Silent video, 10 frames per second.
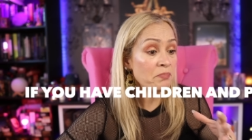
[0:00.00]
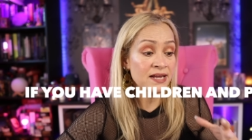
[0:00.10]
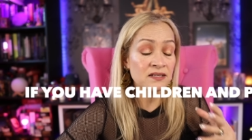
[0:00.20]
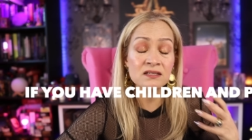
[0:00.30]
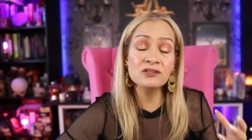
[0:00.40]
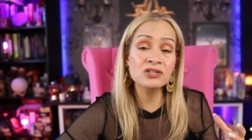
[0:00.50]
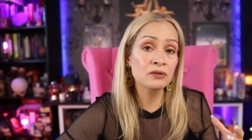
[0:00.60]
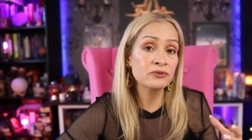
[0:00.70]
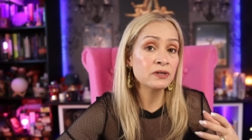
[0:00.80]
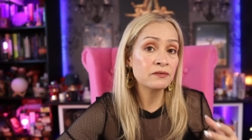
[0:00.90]
pets and
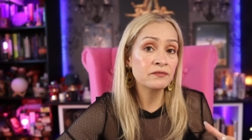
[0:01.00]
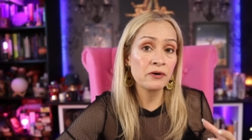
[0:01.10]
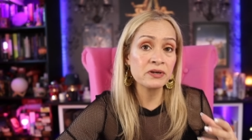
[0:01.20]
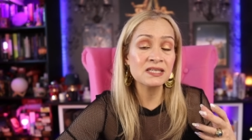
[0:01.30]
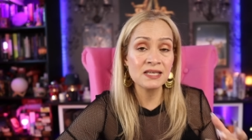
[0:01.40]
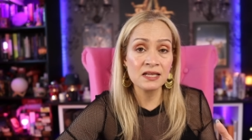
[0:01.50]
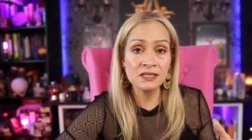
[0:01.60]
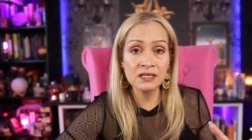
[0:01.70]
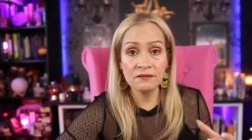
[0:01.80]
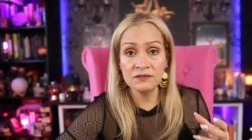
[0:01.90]
children are very
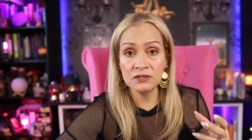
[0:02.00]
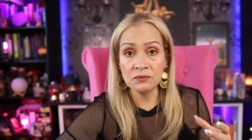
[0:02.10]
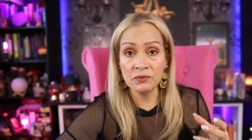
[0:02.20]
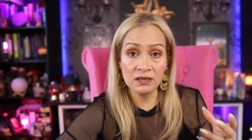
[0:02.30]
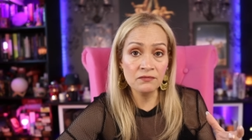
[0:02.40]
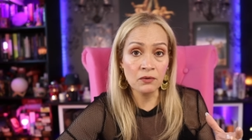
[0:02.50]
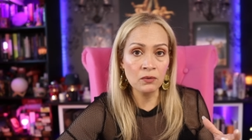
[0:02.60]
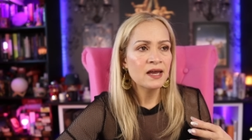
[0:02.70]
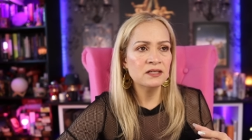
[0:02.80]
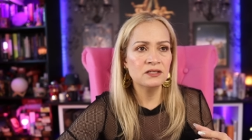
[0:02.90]
sensitive to
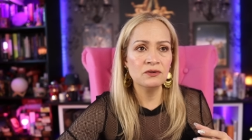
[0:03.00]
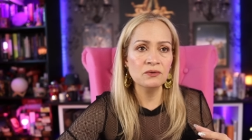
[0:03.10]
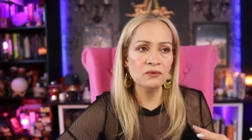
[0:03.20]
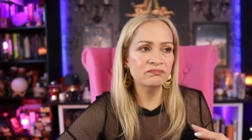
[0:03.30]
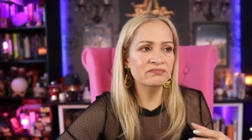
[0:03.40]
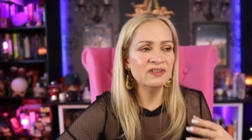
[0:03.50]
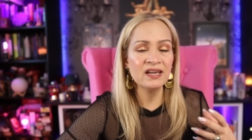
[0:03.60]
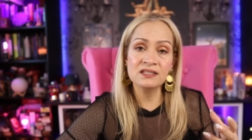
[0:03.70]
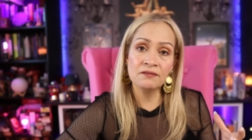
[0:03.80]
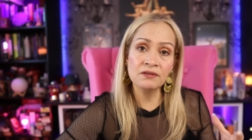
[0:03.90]
evil and to
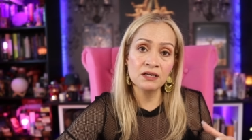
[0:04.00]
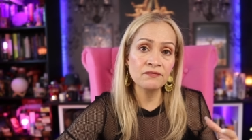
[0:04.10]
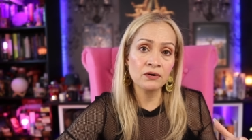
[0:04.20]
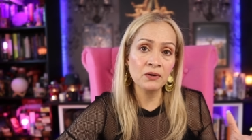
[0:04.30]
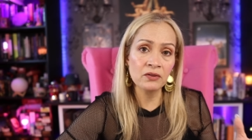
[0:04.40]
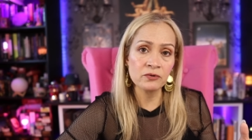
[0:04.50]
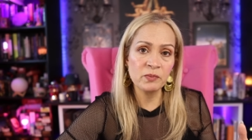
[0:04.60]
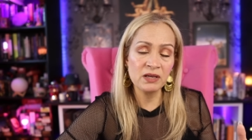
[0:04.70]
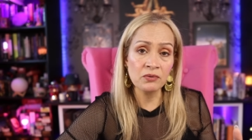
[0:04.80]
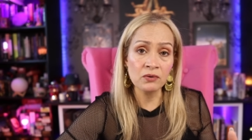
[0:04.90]
negativity from from other
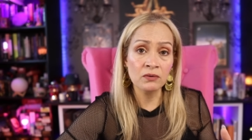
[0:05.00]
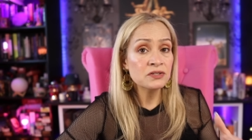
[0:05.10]
people.